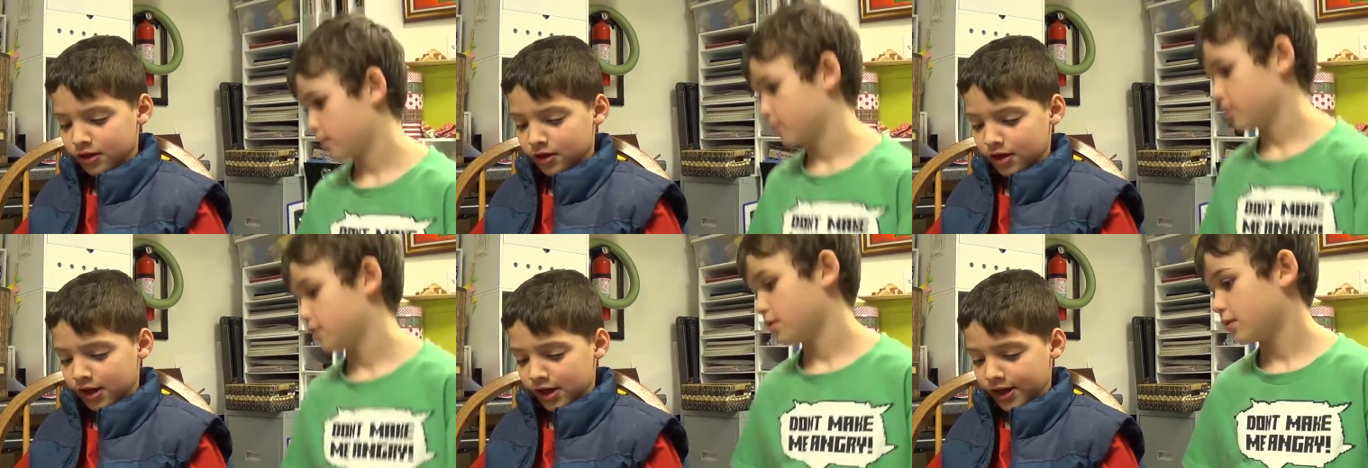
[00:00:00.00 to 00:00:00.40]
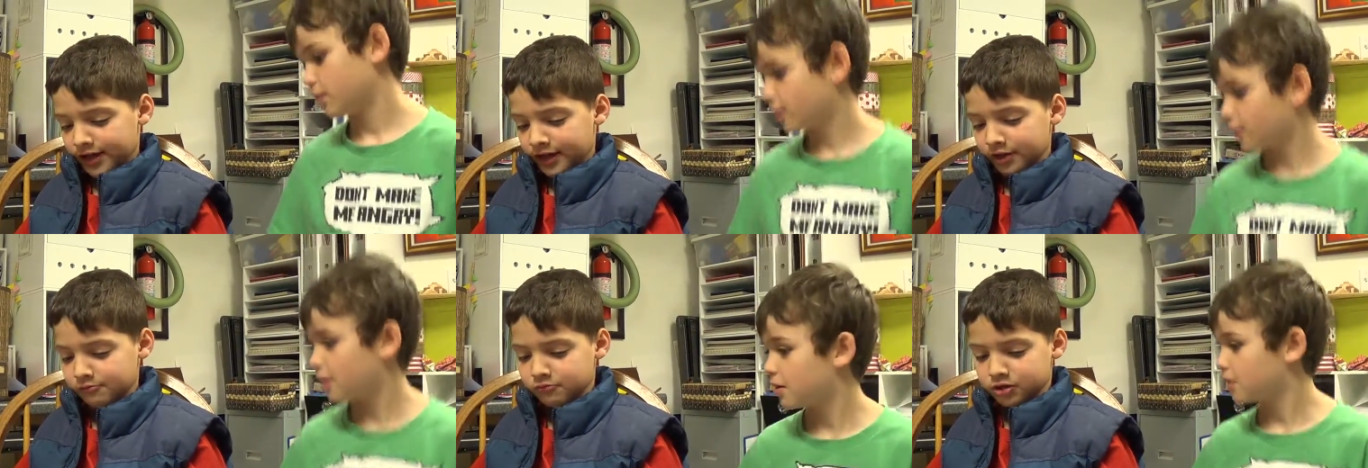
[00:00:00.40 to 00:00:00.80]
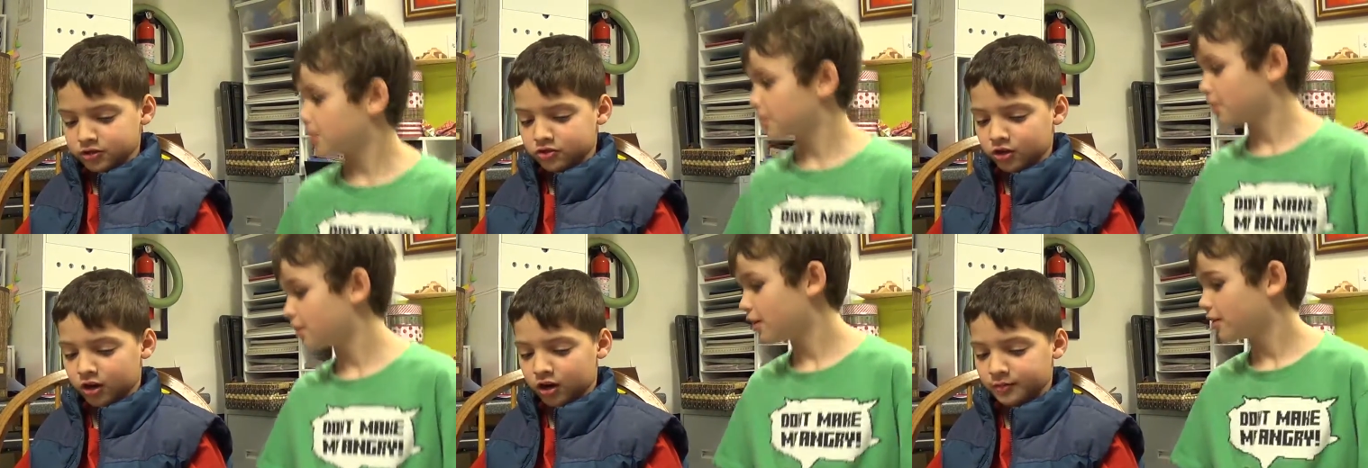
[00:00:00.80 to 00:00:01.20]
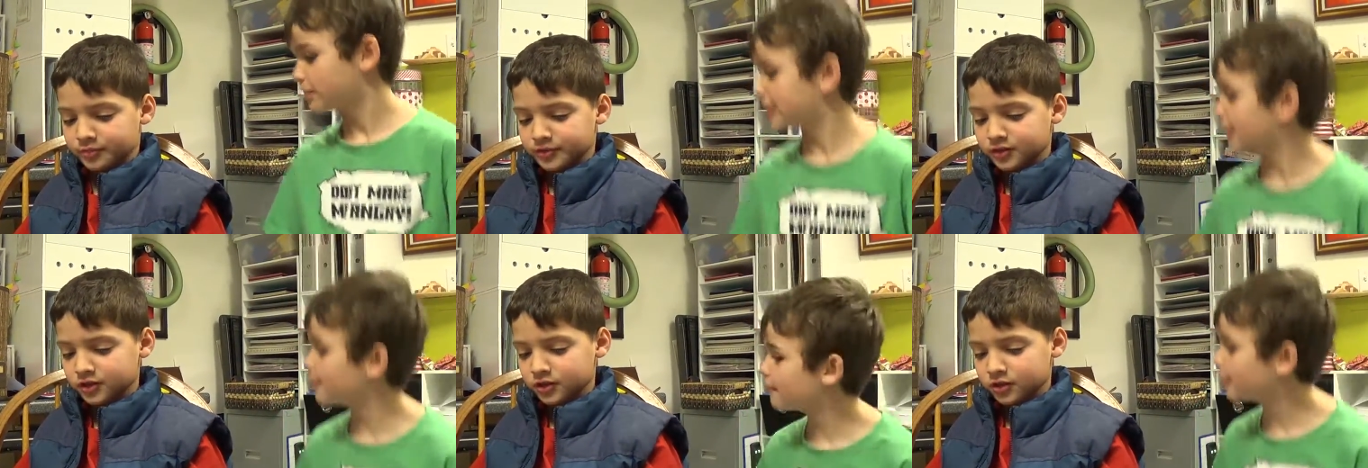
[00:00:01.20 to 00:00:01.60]
Speaker 1: a Hitmontop. Can
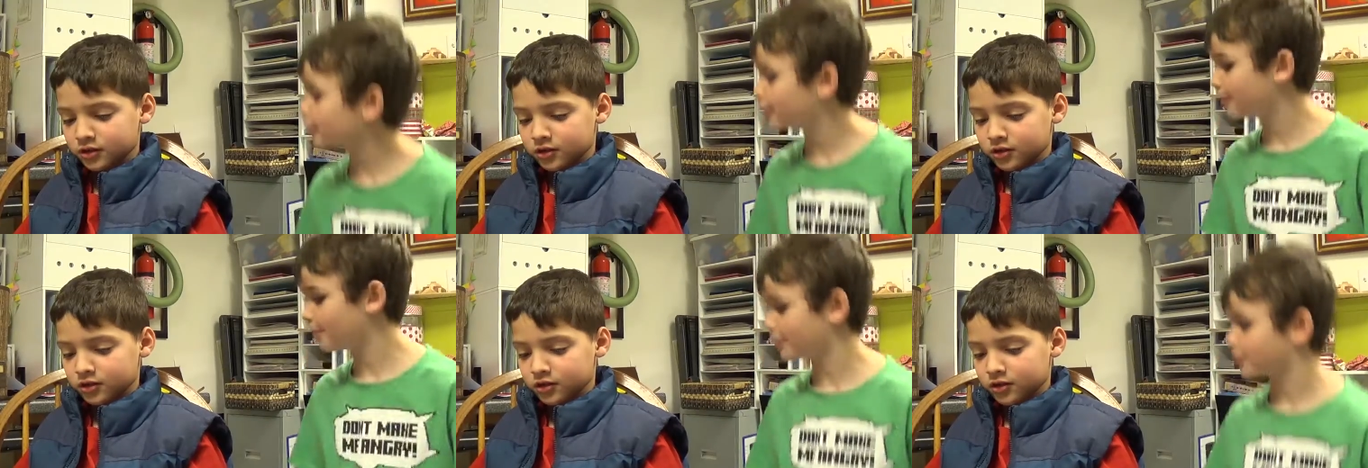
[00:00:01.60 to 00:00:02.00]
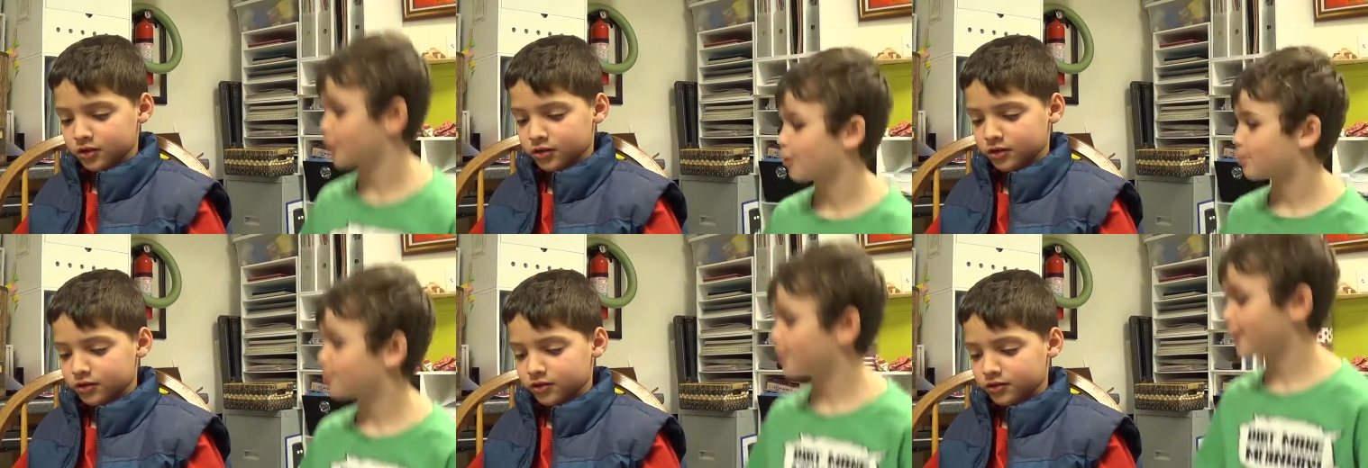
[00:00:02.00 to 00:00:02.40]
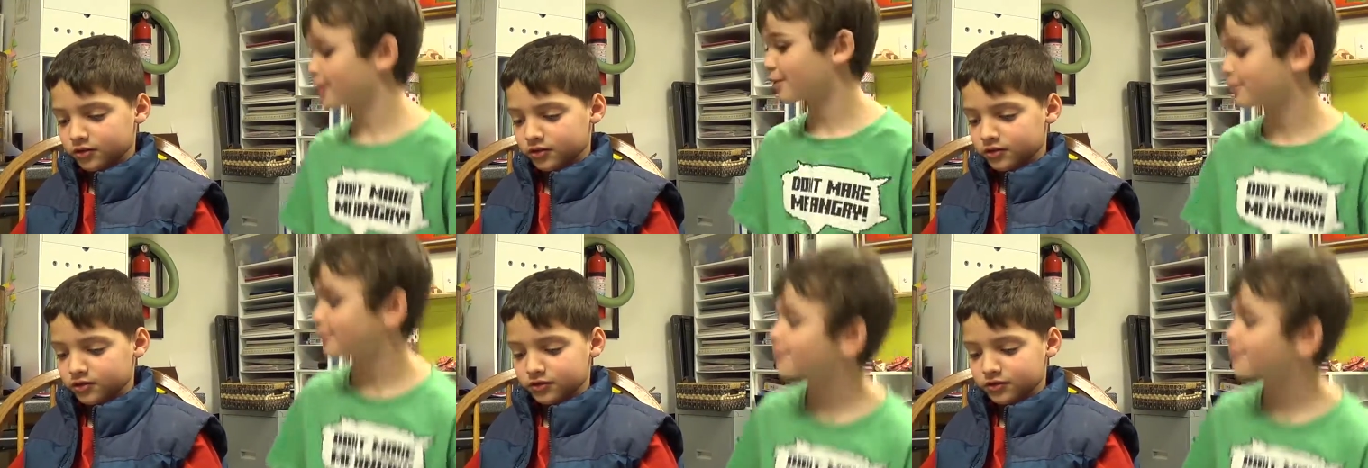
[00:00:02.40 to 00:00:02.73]
I have my Hitmontop back?